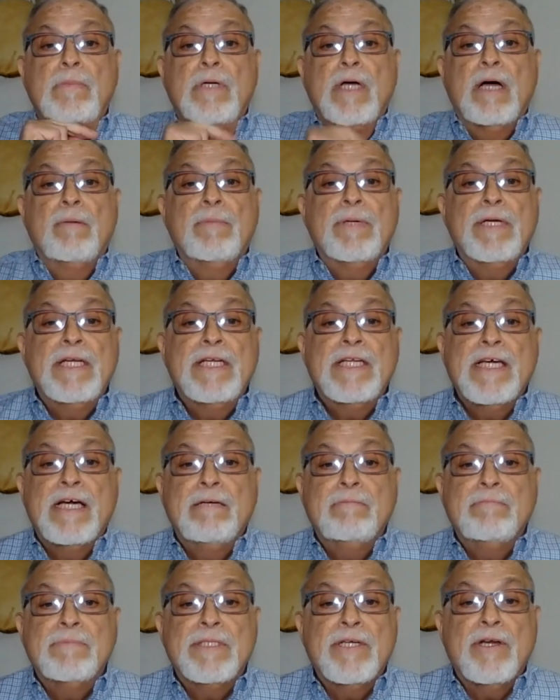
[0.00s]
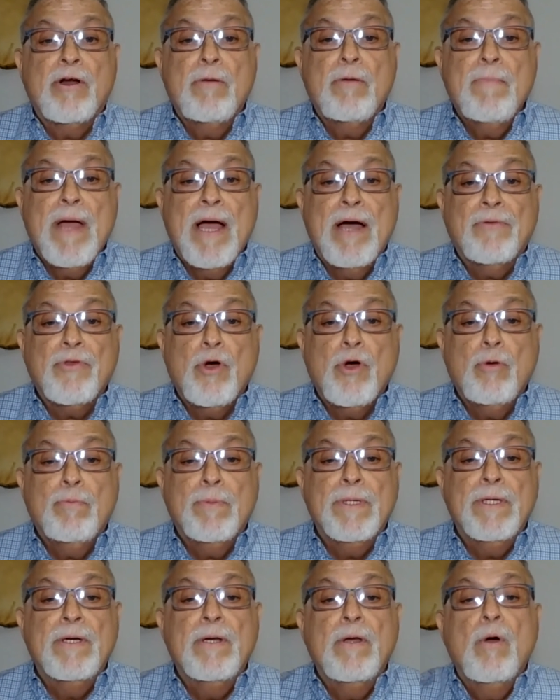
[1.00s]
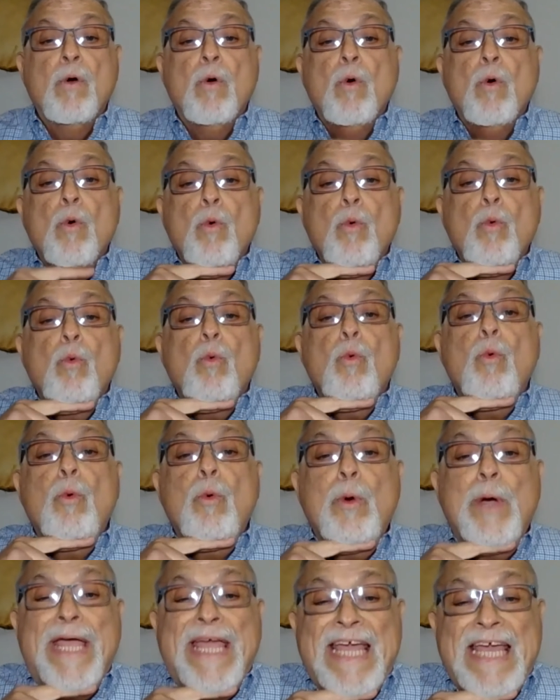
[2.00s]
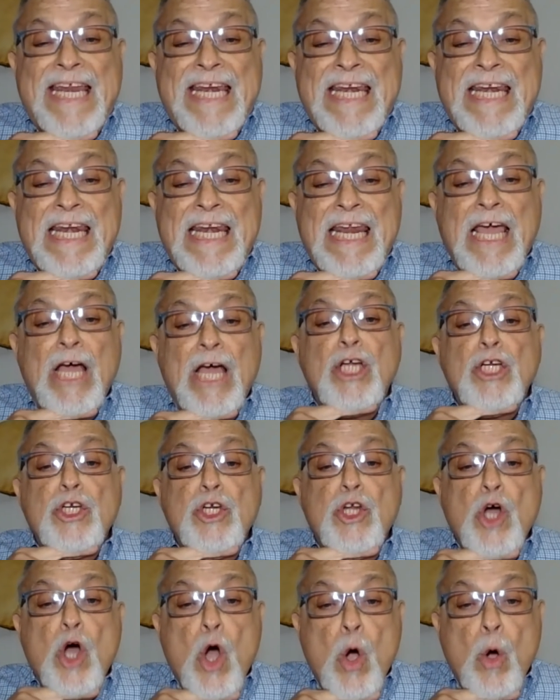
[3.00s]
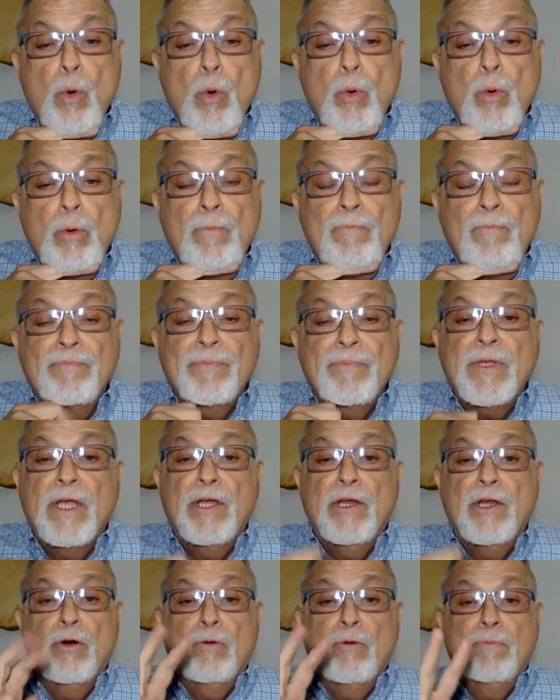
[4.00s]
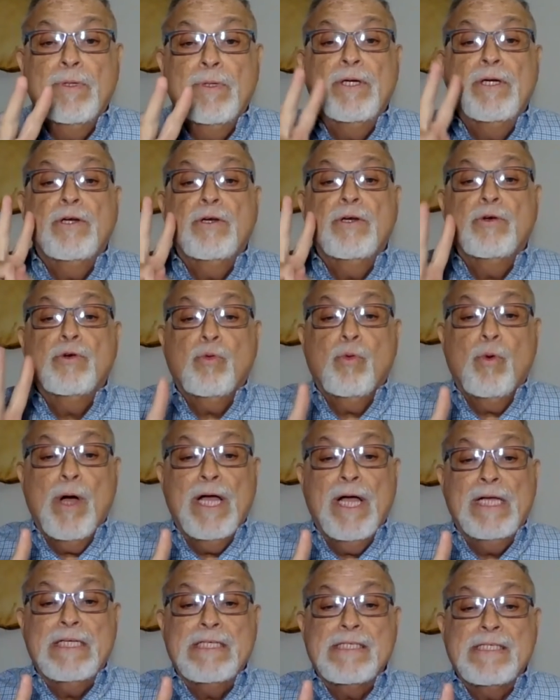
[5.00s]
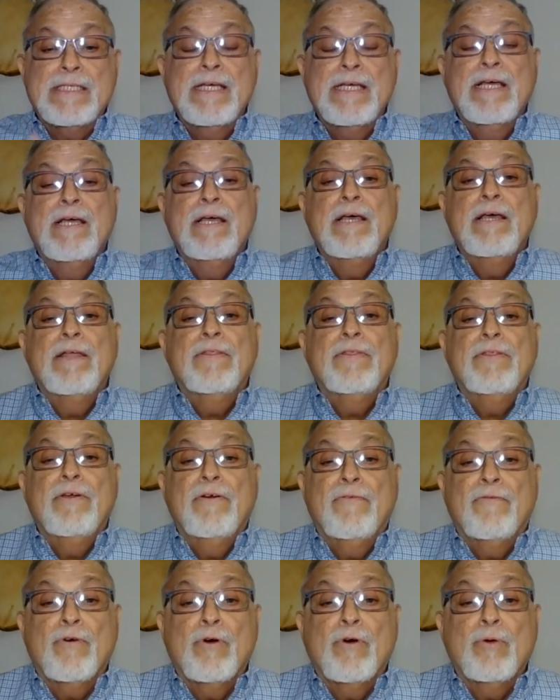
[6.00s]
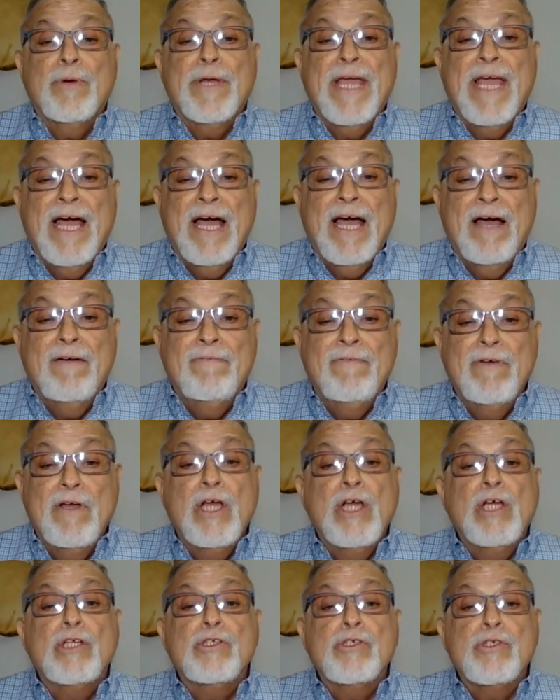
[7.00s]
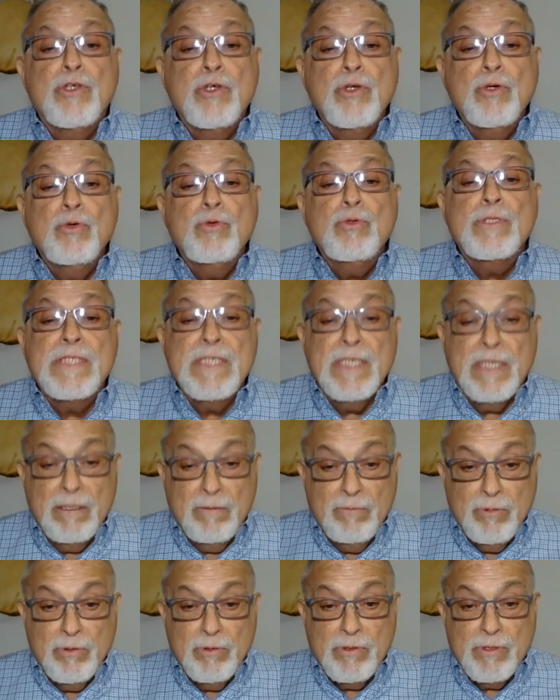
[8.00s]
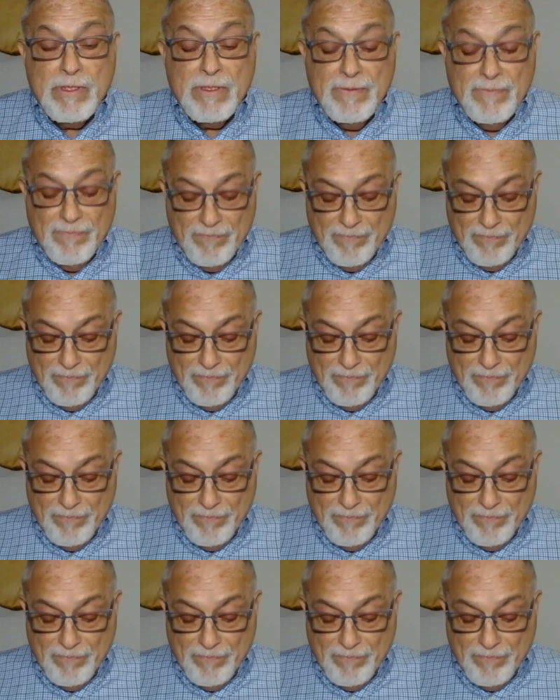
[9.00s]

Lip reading: How many times did our mouth open? Window. It opened twice. Therefore, we have two syllables.